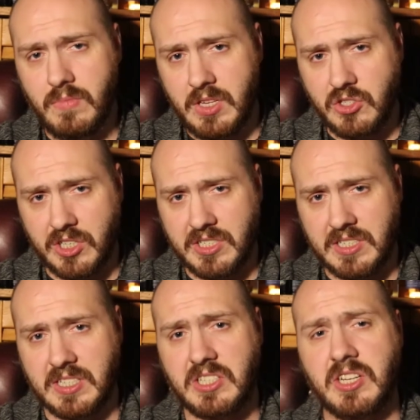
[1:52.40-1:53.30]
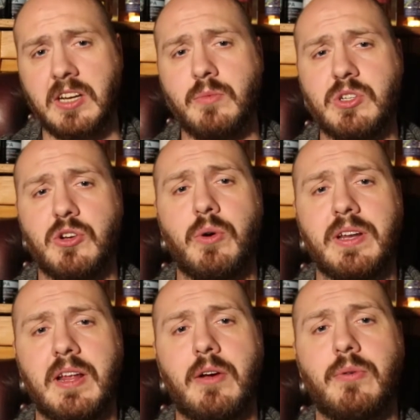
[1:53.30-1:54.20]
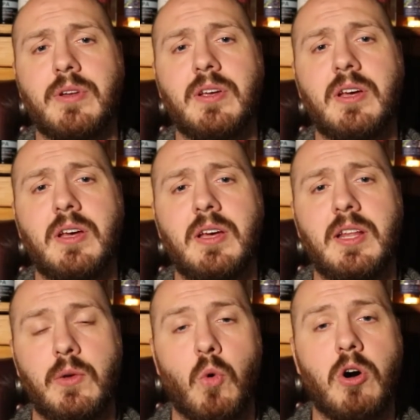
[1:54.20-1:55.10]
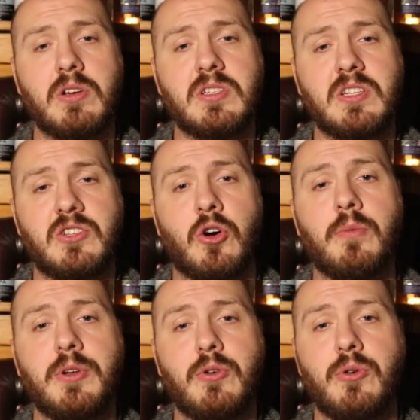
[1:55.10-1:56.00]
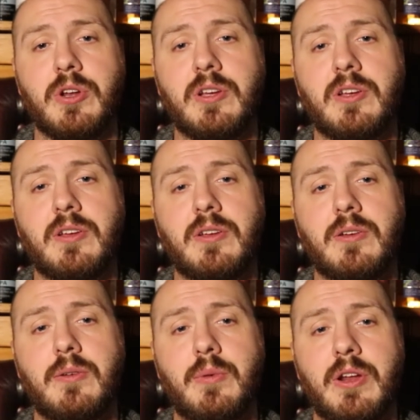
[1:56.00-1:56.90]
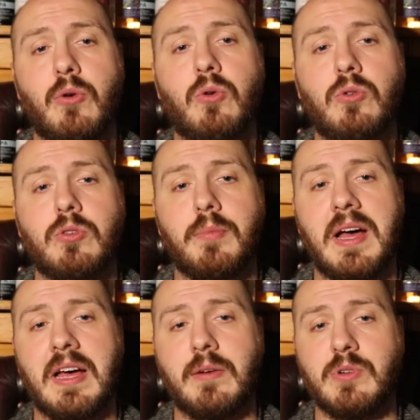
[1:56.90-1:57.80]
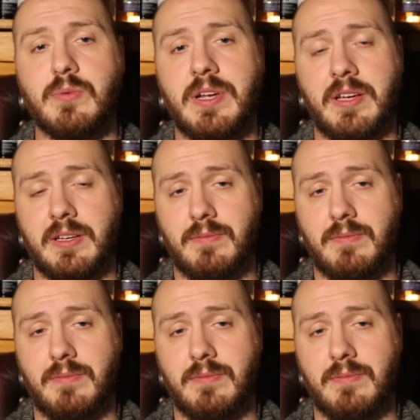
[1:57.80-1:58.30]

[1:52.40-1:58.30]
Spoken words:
Just as the sun was going down, they walked to Tomnahurich, where the old man was waiting.